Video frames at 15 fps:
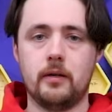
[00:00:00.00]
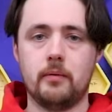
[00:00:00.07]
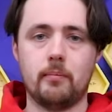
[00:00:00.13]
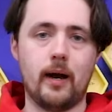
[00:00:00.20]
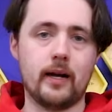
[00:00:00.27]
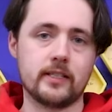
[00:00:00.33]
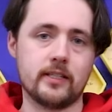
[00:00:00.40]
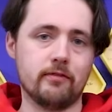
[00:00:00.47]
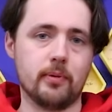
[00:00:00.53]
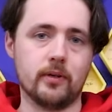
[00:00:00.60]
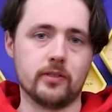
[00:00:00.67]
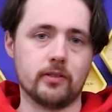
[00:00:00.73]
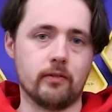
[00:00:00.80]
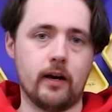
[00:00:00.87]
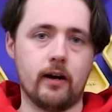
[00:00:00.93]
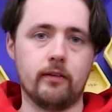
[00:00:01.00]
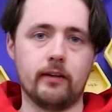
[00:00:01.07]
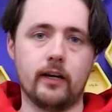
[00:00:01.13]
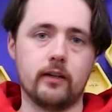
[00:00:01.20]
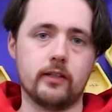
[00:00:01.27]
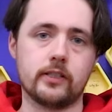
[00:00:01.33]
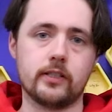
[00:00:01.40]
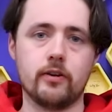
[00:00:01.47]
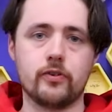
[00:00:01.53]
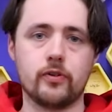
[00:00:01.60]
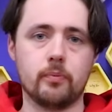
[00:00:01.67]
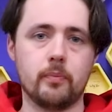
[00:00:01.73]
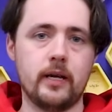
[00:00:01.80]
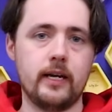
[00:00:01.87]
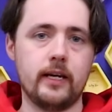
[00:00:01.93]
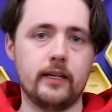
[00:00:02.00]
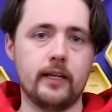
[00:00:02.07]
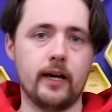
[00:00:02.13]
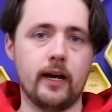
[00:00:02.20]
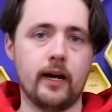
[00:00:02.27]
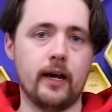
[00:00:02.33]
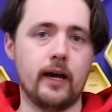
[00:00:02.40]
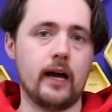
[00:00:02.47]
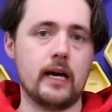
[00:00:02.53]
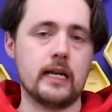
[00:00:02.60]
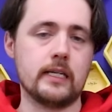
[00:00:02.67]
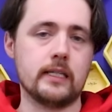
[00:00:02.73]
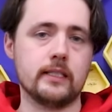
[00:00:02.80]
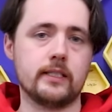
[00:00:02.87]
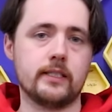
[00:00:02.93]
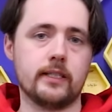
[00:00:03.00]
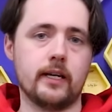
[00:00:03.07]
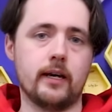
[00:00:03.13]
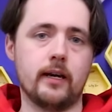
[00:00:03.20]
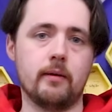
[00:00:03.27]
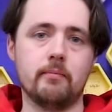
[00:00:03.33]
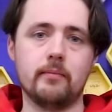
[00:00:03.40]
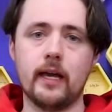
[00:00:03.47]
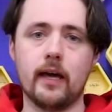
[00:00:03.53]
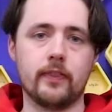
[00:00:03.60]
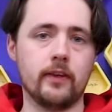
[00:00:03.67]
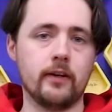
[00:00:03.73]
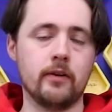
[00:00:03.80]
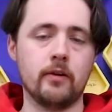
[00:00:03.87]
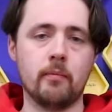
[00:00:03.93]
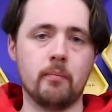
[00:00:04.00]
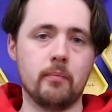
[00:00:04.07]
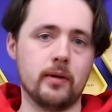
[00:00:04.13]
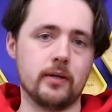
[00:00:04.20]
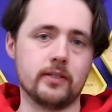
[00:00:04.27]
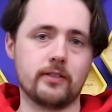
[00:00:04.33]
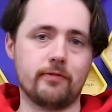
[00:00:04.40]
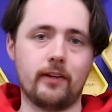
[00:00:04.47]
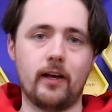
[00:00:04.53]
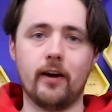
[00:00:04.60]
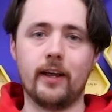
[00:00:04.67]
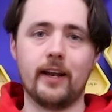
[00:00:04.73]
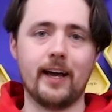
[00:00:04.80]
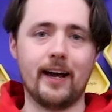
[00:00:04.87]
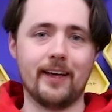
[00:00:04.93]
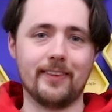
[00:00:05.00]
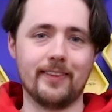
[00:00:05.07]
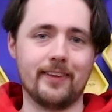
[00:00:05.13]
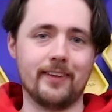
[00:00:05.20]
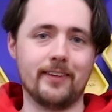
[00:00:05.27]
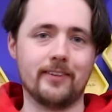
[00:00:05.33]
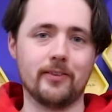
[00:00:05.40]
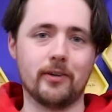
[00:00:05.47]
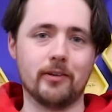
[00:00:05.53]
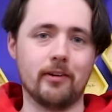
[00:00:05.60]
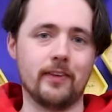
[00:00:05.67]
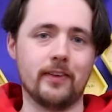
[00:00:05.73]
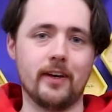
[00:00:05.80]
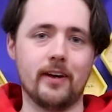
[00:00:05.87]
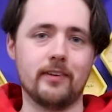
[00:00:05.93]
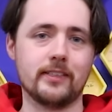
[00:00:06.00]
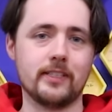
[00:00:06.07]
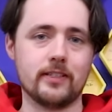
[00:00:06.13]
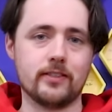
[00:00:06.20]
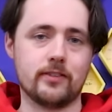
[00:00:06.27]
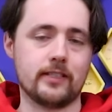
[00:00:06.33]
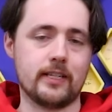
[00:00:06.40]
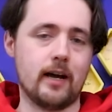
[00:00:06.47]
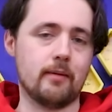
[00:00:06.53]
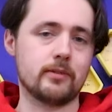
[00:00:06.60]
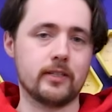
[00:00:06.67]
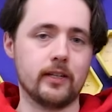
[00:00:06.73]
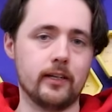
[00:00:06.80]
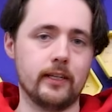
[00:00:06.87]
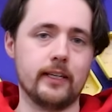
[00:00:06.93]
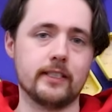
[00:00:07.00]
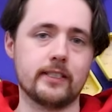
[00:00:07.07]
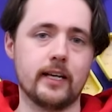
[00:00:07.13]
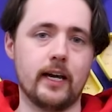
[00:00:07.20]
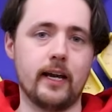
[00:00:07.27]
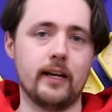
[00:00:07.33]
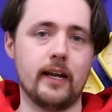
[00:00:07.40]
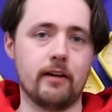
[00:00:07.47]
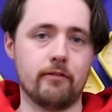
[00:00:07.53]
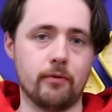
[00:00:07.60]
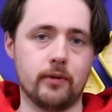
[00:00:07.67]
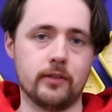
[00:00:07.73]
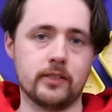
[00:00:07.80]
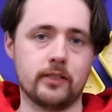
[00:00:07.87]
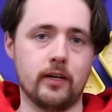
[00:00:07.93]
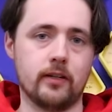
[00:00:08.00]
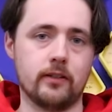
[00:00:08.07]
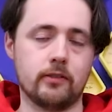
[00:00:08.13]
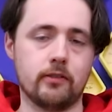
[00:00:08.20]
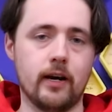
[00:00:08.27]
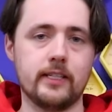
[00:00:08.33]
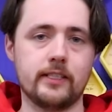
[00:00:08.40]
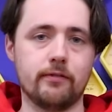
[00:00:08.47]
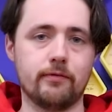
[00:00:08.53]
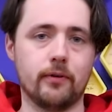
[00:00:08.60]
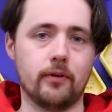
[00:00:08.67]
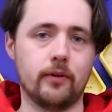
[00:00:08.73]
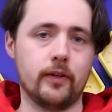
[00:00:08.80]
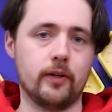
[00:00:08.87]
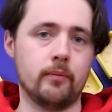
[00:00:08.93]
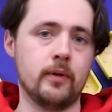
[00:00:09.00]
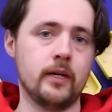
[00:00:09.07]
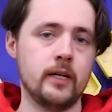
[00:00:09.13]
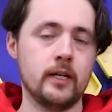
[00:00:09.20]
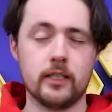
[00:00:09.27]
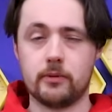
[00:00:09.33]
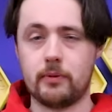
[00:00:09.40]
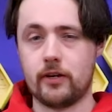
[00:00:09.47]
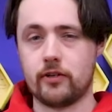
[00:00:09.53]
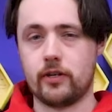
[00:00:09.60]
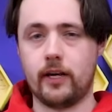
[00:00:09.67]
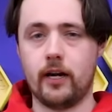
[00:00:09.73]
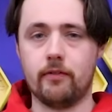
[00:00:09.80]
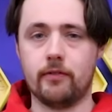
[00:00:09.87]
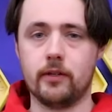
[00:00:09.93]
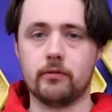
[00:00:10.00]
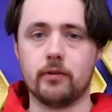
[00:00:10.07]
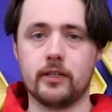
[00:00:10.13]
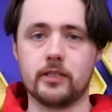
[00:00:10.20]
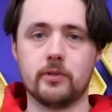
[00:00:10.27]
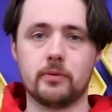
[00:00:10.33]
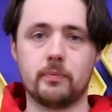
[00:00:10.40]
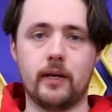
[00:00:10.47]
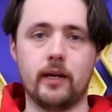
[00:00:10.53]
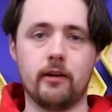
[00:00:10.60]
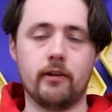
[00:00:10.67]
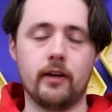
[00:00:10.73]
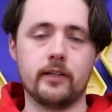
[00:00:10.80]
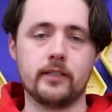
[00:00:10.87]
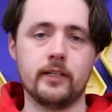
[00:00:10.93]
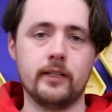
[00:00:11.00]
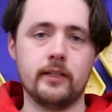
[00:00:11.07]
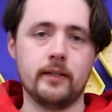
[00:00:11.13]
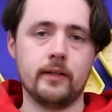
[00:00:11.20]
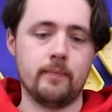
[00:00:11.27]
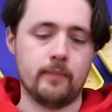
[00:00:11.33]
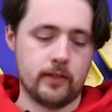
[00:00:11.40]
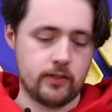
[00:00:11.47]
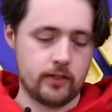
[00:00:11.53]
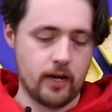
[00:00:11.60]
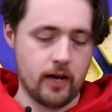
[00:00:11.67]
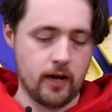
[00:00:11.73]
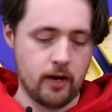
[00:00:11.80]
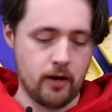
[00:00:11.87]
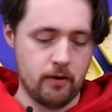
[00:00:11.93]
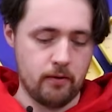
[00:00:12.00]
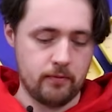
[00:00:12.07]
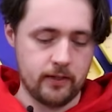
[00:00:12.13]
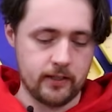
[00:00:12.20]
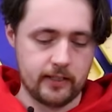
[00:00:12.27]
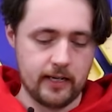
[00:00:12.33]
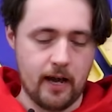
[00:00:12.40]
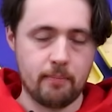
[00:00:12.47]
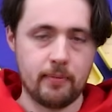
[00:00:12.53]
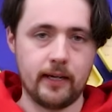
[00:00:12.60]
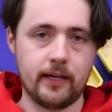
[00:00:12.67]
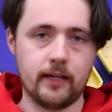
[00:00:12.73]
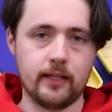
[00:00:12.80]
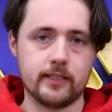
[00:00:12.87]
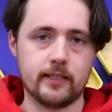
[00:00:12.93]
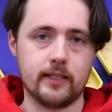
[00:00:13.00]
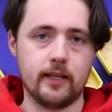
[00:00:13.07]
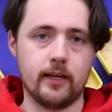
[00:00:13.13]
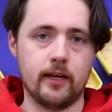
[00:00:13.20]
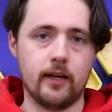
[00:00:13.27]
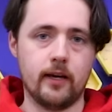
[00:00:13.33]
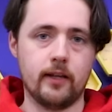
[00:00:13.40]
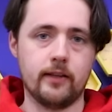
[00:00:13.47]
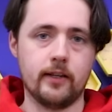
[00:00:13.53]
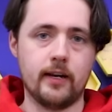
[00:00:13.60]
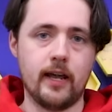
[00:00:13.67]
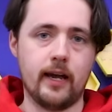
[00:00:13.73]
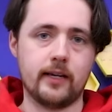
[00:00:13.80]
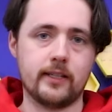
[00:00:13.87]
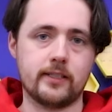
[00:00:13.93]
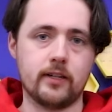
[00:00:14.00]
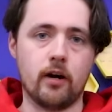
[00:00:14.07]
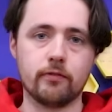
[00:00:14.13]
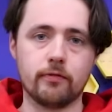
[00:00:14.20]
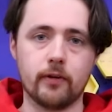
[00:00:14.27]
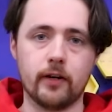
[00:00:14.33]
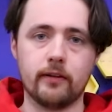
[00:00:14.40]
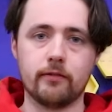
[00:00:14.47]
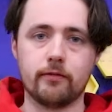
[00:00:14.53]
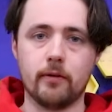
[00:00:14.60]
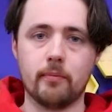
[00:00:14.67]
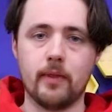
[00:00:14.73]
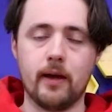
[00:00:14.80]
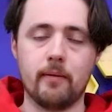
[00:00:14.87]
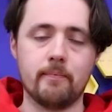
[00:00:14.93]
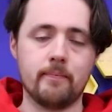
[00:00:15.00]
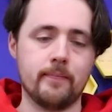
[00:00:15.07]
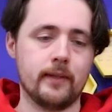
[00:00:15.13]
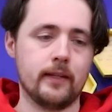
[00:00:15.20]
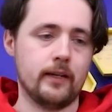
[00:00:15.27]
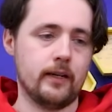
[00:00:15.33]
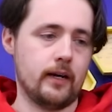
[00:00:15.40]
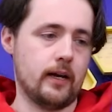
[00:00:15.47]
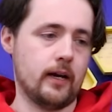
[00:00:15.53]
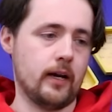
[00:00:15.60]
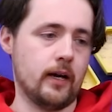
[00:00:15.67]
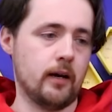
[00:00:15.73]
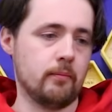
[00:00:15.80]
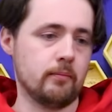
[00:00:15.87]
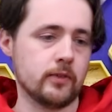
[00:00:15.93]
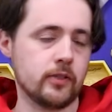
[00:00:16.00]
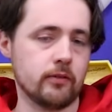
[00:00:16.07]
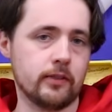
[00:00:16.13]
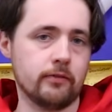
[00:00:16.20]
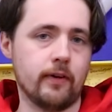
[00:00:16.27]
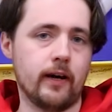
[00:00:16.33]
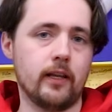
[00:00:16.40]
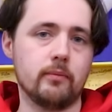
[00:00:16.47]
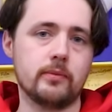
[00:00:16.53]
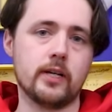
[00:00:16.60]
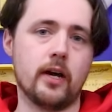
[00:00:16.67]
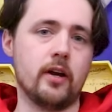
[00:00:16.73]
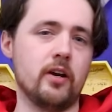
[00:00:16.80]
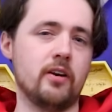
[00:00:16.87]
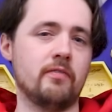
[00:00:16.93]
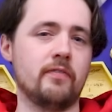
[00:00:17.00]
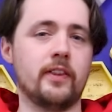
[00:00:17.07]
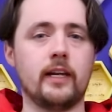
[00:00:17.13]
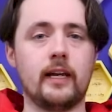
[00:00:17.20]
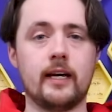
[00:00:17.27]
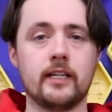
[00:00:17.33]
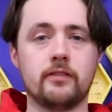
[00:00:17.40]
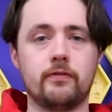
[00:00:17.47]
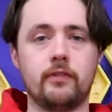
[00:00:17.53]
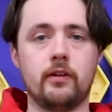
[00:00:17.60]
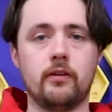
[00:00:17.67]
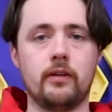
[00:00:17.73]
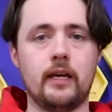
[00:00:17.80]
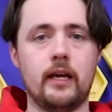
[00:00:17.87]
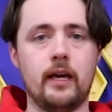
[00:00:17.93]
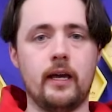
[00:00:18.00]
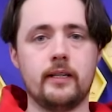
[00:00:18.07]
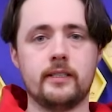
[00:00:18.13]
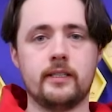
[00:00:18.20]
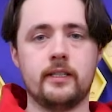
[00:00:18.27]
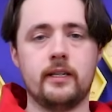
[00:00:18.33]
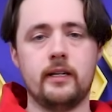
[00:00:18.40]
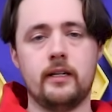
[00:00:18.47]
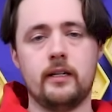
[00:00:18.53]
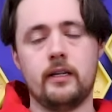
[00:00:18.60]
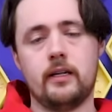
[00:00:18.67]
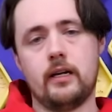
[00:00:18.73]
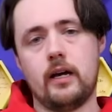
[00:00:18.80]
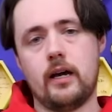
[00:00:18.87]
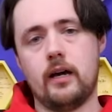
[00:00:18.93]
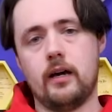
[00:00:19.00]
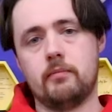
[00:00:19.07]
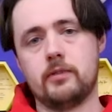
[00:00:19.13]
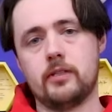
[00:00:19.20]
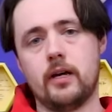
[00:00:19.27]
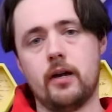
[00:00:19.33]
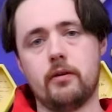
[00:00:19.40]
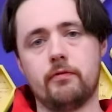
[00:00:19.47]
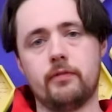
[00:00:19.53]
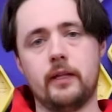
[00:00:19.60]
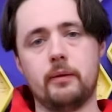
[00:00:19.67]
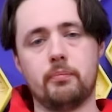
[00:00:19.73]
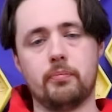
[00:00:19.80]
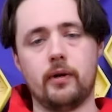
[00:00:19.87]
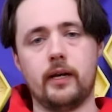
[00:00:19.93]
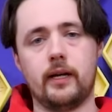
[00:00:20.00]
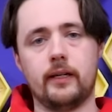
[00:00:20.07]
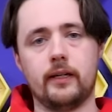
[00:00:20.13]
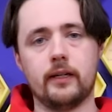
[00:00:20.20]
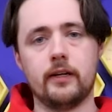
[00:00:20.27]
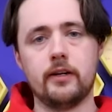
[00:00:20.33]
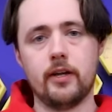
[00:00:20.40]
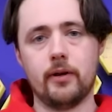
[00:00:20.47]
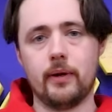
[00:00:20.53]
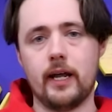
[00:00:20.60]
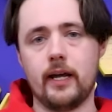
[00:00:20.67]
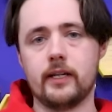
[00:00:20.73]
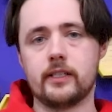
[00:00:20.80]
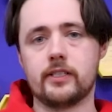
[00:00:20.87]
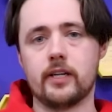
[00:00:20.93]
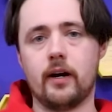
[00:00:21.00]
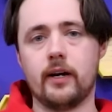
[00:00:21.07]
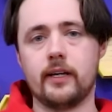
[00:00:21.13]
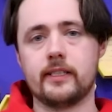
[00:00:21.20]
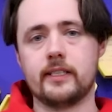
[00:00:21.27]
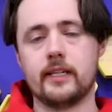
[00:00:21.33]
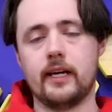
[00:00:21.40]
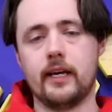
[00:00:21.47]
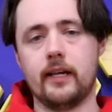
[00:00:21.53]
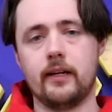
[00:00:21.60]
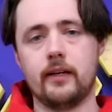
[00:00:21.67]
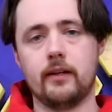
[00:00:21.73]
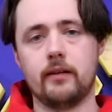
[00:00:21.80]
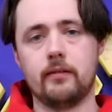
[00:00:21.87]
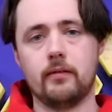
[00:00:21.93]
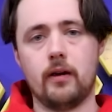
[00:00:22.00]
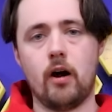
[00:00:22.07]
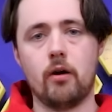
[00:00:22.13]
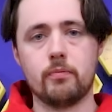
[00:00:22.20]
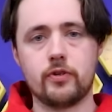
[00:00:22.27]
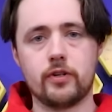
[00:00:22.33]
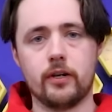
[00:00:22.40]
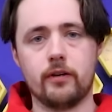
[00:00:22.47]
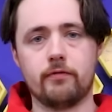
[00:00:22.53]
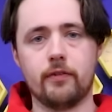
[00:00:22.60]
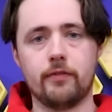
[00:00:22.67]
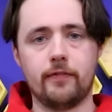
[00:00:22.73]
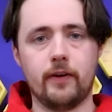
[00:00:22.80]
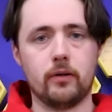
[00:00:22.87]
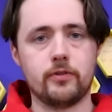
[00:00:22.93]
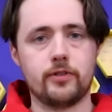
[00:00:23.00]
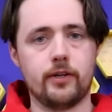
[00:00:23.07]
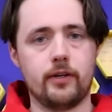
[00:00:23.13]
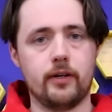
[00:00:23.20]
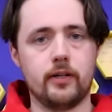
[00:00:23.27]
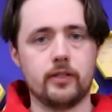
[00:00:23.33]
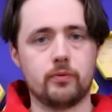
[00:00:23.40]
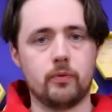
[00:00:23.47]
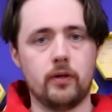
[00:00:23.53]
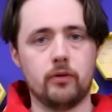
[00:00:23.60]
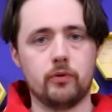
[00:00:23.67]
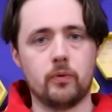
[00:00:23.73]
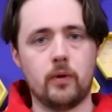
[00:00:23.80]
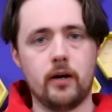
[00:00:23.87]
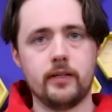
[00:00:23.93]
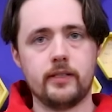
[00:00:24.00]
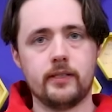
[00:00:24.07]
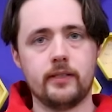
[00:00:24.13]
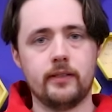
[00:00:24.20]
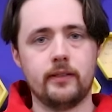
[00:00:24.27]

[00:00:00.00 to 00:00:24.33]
Massive buzz around it on social media, and yeah, the numbers flying out the door on those is just absolutely insane. Everyone's gone crazy for them, especially over the Christmas period. So the Snapic the next offering from them, sort of developed over the last few years to hopefully bring a new and exciting option for film shooters worldwide.